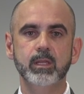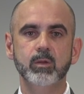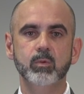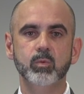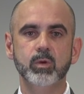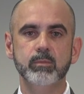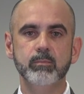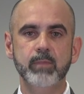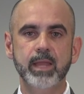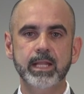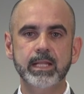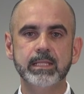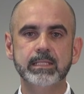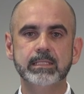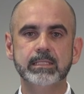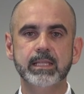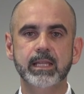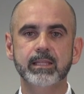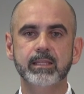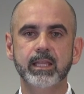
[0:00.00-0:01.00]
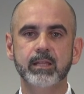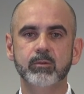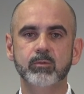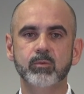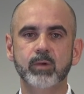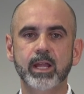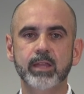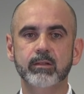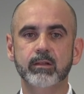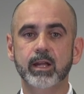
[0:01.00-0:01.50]
When many said they would
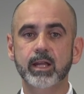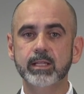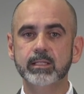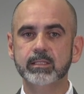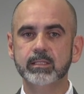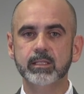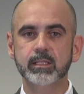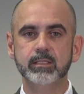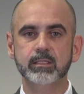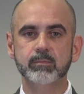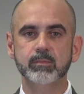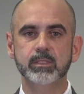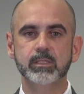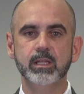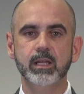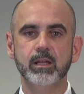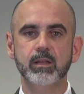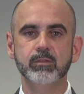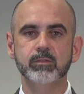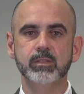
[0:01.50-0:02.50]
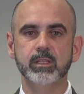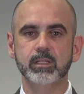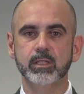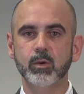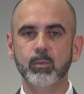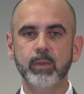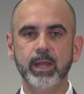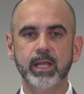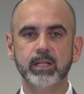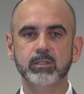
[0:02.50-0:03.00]
rather isolate themselves than
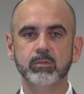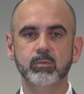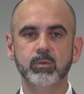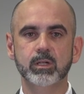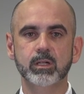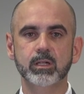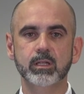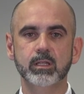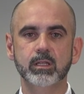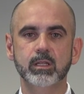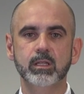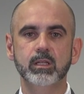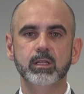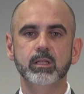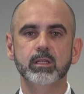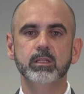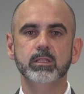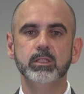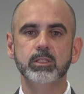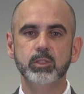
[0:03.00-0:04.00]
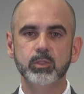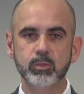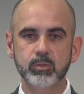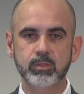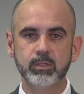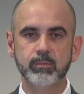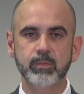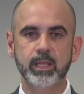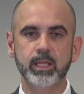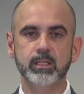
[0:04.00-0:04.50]
go back to work, you
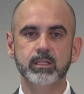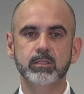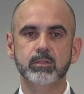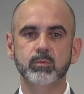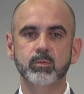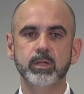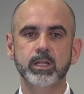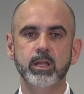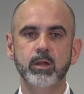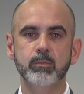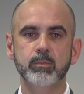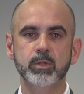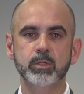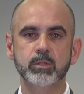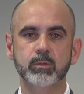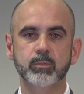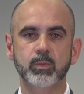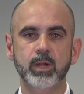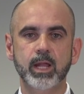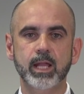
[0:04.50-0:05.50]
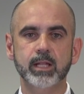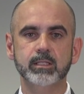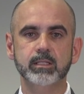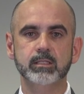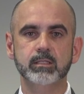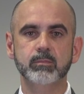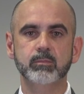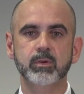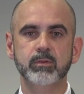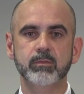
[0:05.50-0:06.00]
demanded to reopen your
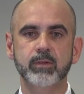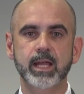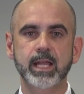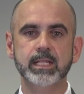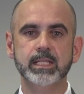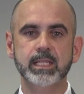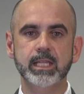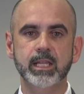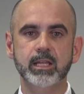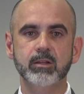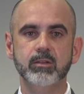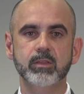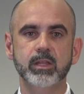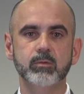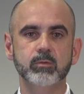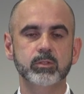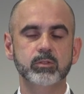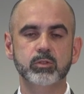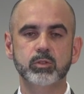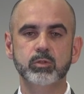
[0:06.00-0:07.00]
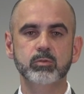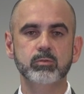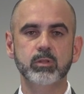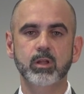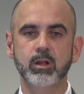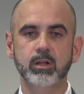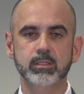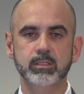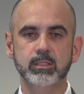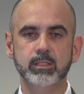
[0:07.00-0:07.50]
practice and provide care that was too
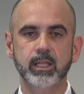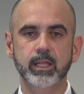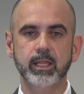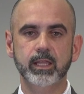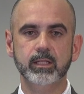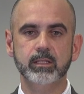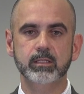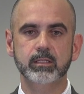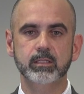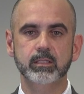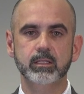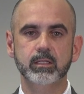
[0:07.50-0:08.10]
long delayed.